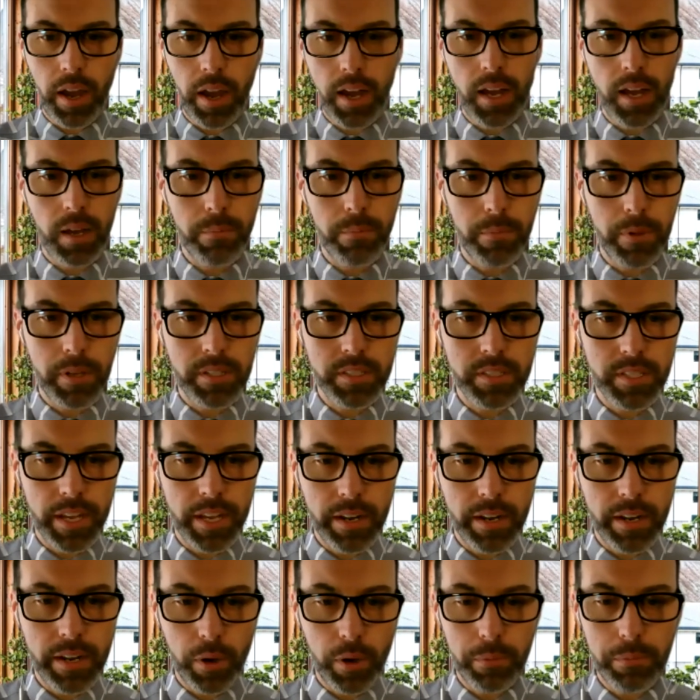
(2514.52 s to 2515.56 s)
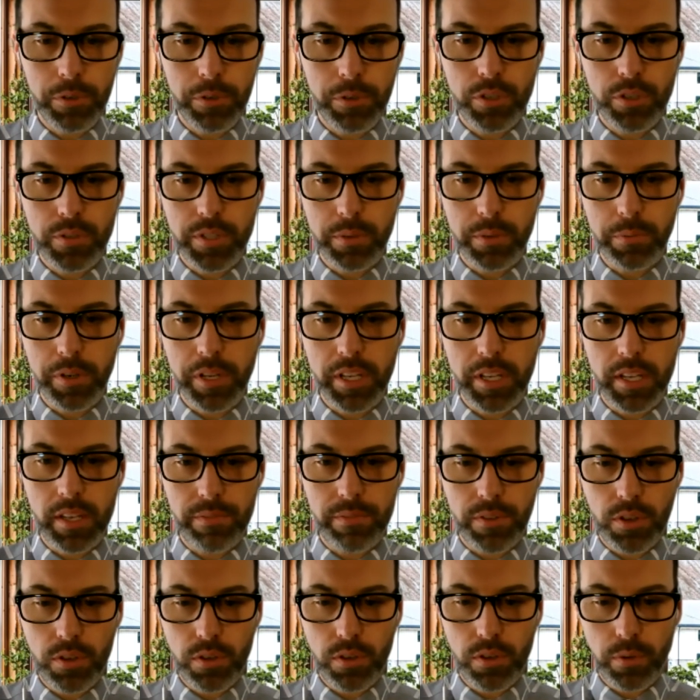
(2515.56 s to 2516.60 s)
Diane, what I'm going to do is I'm going to give
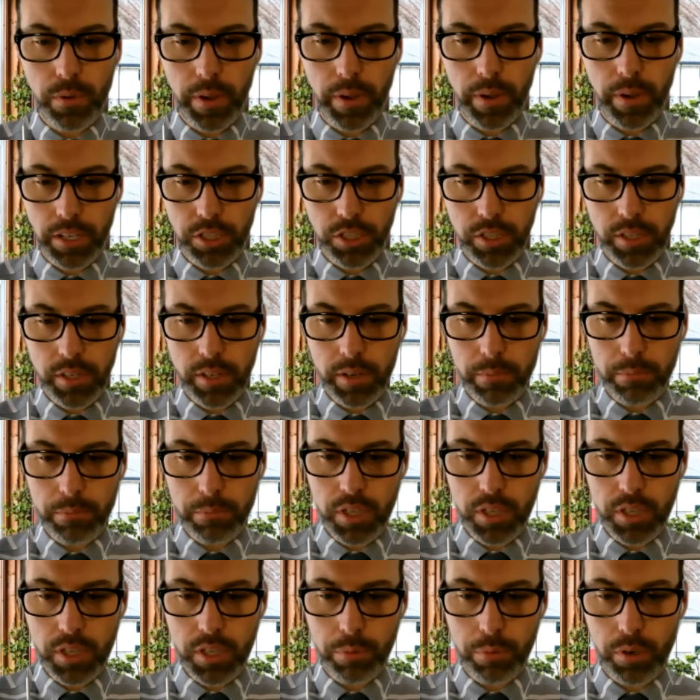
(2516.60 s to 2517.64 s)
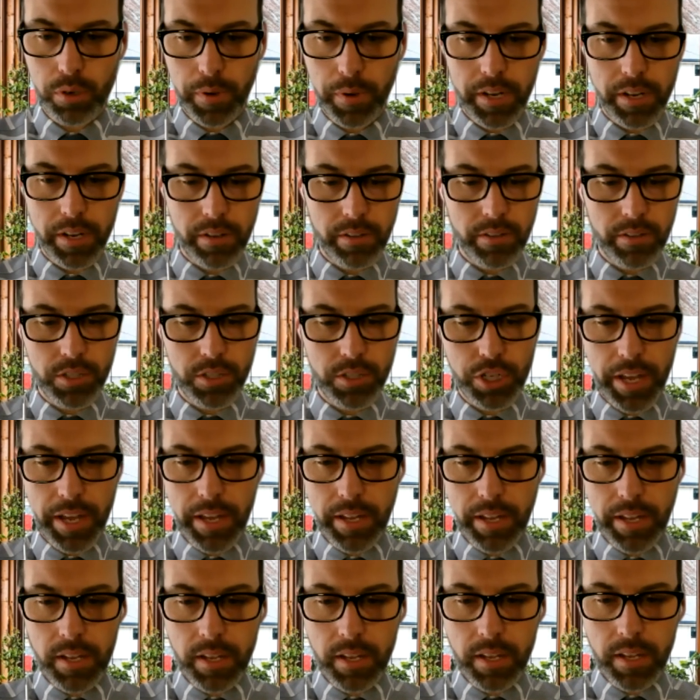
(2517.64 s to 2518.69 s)
you actually, and I'm just going to put it right here in the
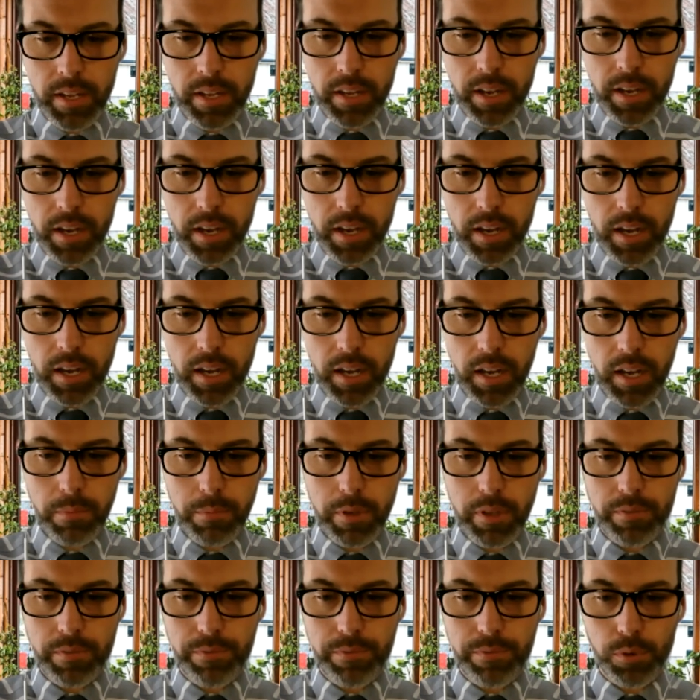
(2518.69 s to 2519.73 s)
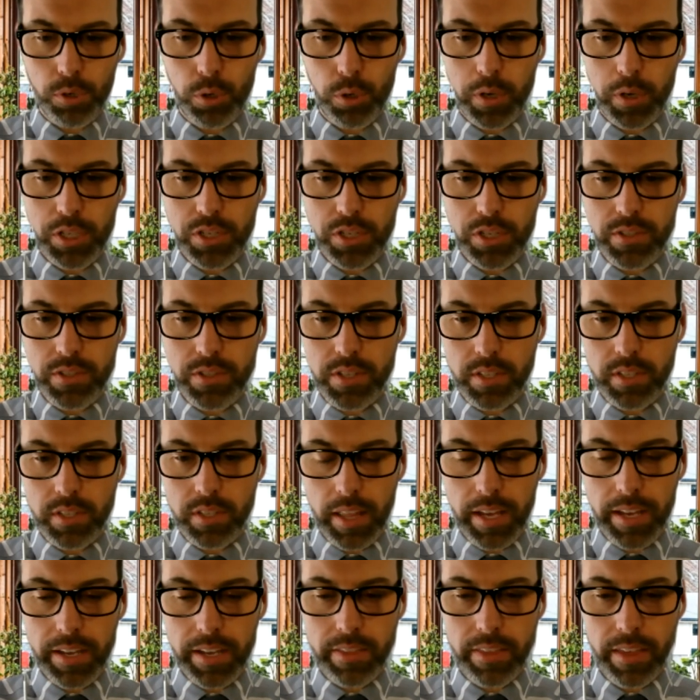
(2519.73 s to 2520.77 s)
chat. For questions
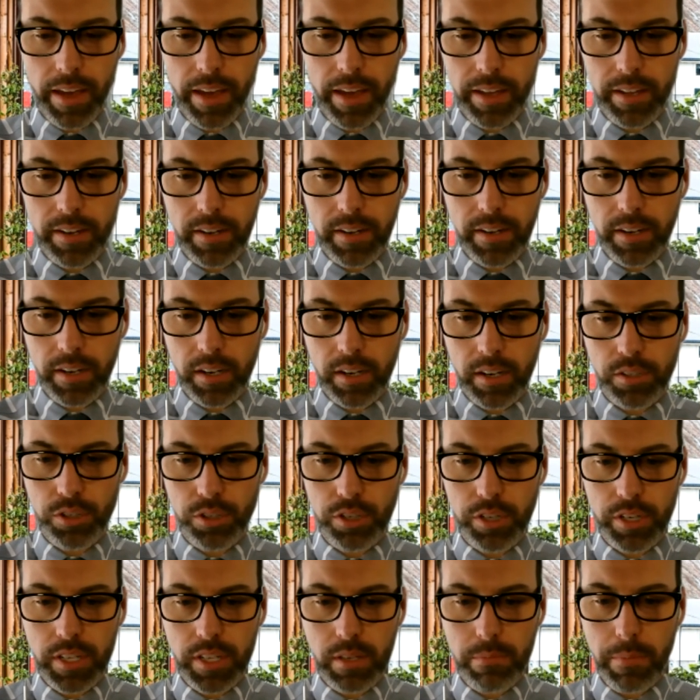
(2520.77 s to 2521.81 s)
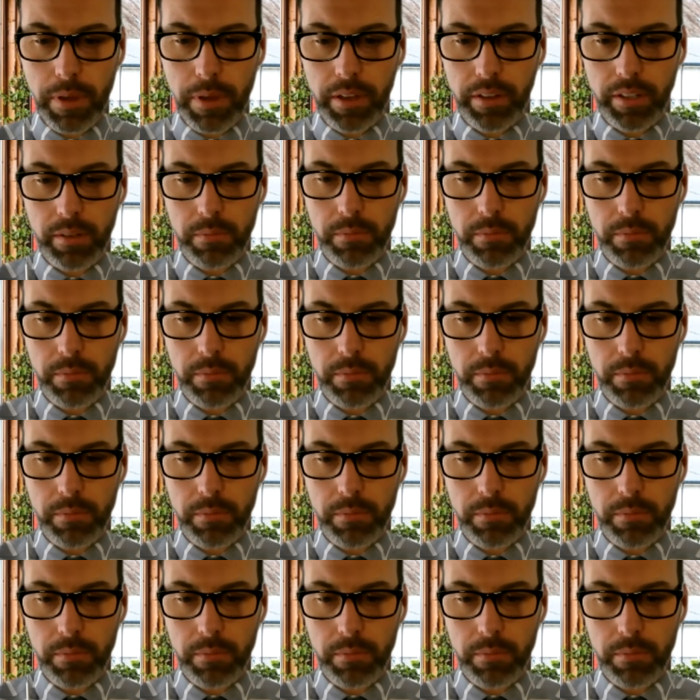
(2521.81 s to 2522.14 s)
like that, you're going to email